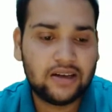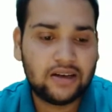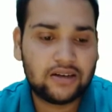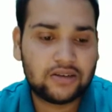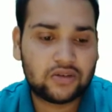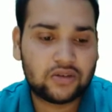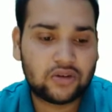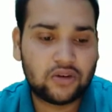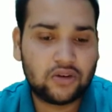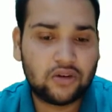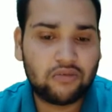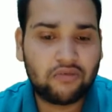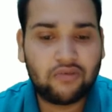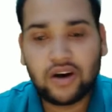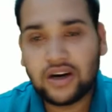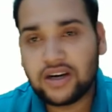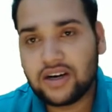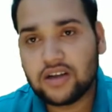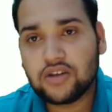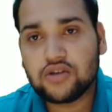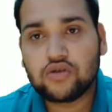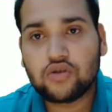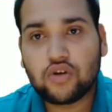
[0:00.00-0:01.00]
So
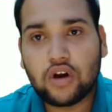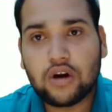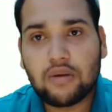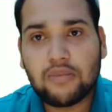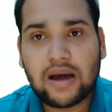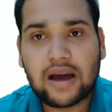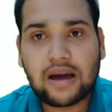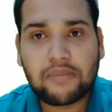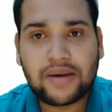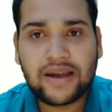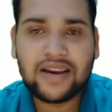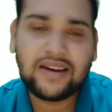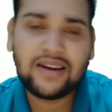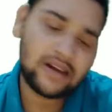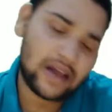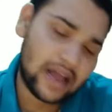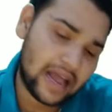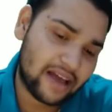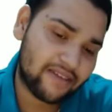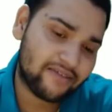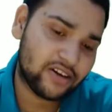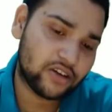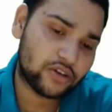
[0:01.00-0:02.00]
what does rollback
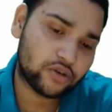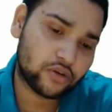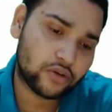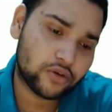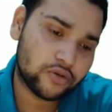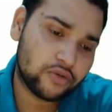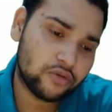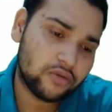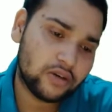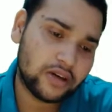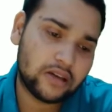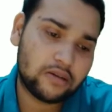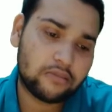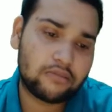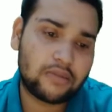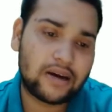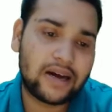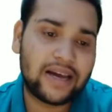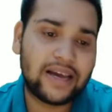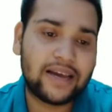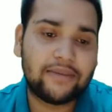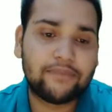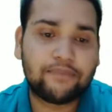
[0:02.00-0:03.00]
mean? I will show you in
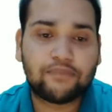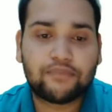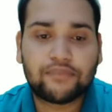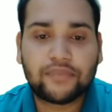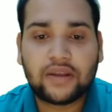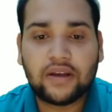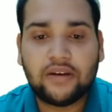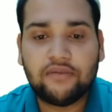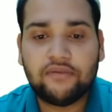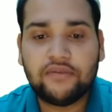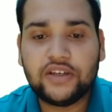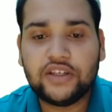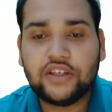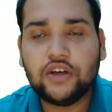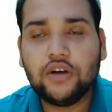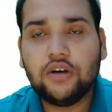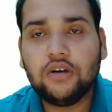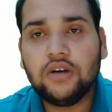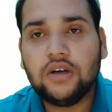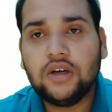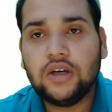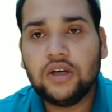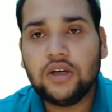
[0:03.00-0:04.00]
my
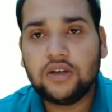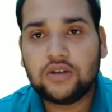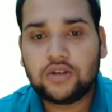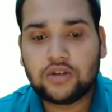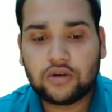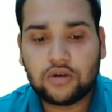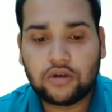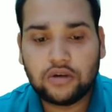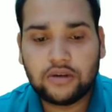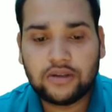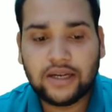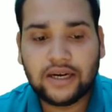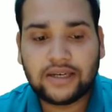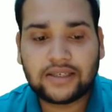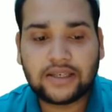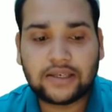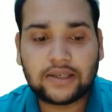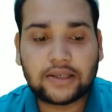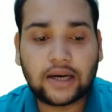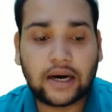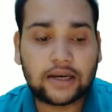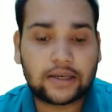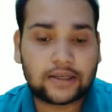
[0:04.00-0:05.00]
video. So let's
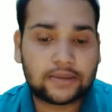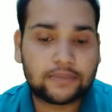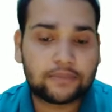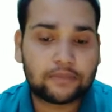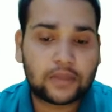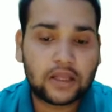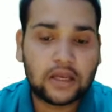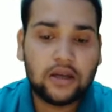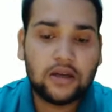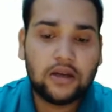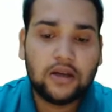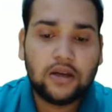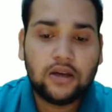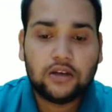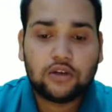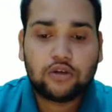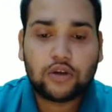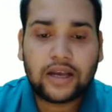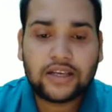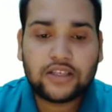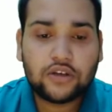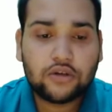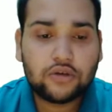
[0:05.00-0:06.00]
start.
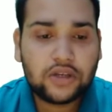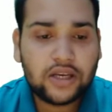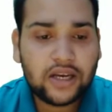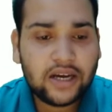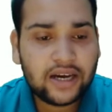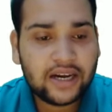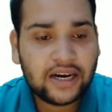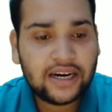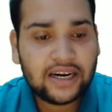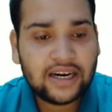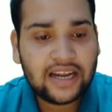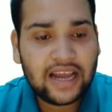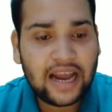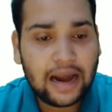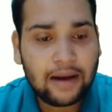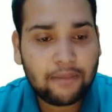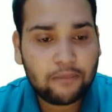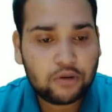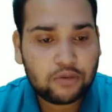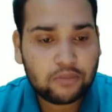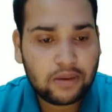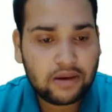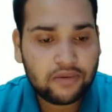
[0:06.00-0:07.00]
So as you see, currently I
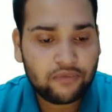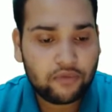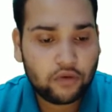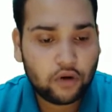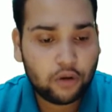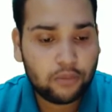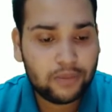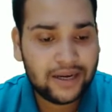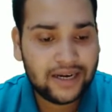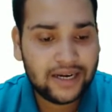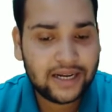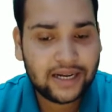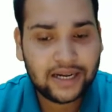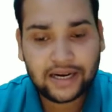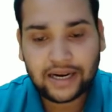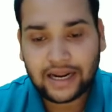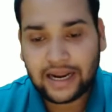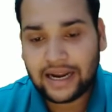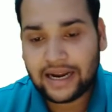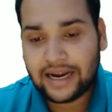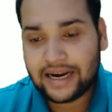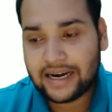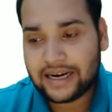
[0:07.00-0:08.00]
am on my flow builder,
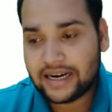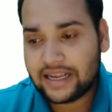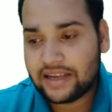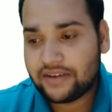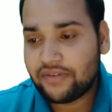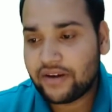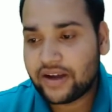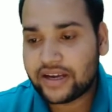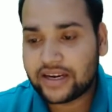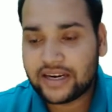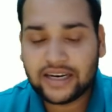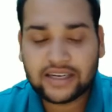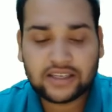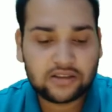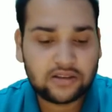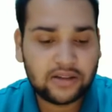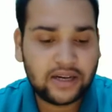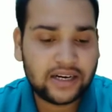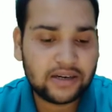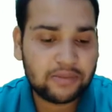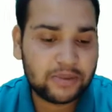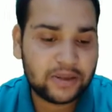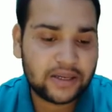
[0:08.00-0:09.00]
and if I
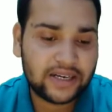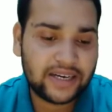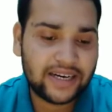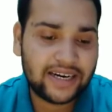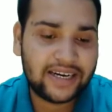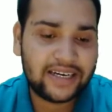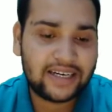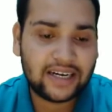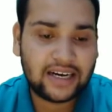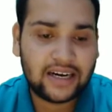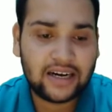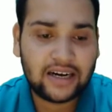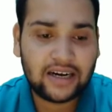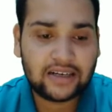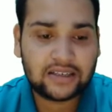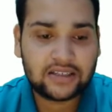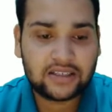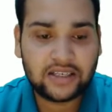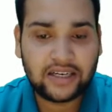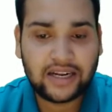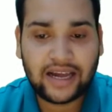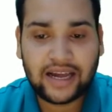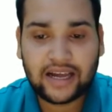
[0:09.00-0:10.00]
let me create a
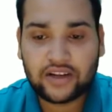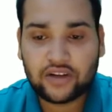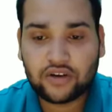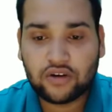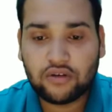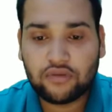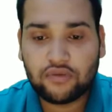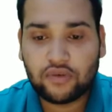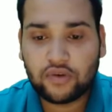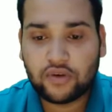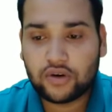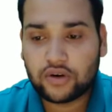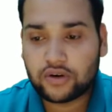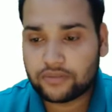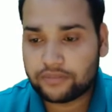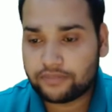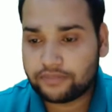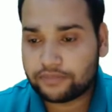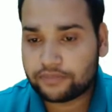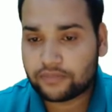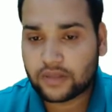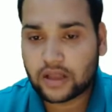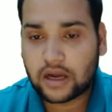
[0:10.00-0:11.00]
scenario for
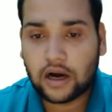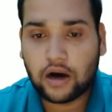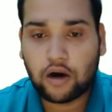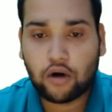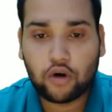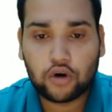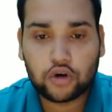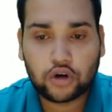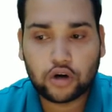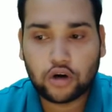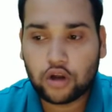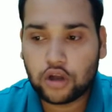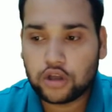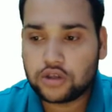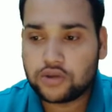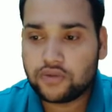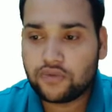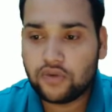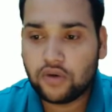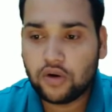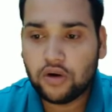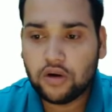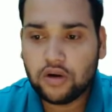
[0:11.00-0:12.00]
auto launch
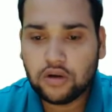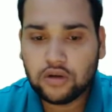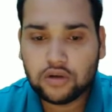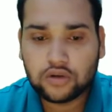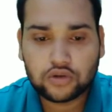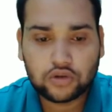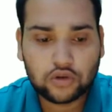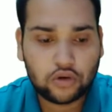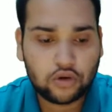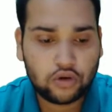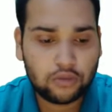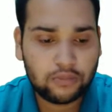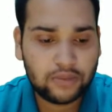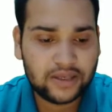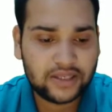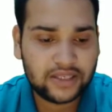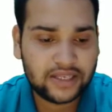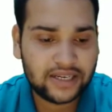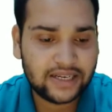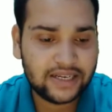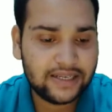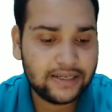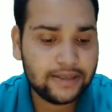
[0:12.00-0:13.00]
flow. So
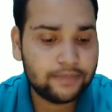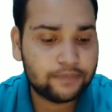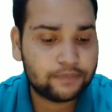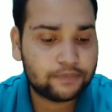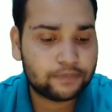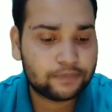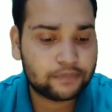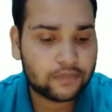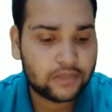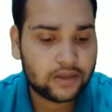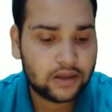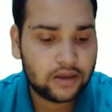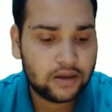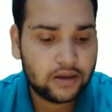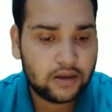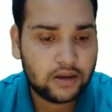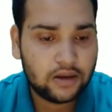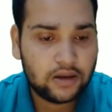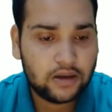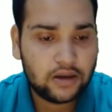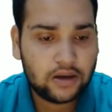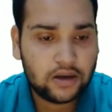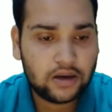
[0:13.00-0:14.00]
basically
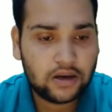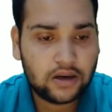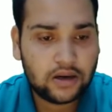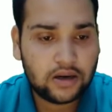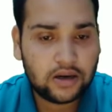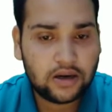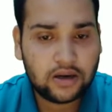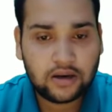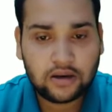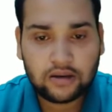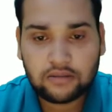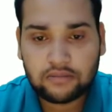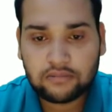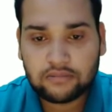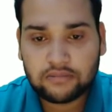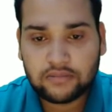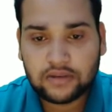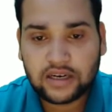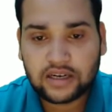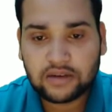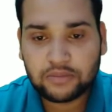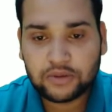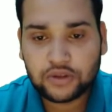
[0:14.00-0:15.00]

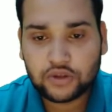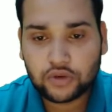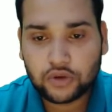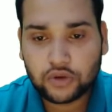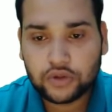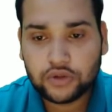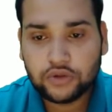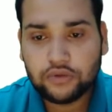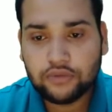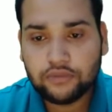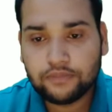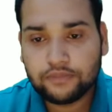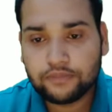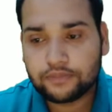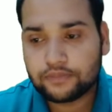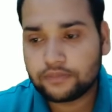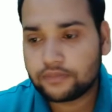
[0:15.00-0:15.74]
let me show you.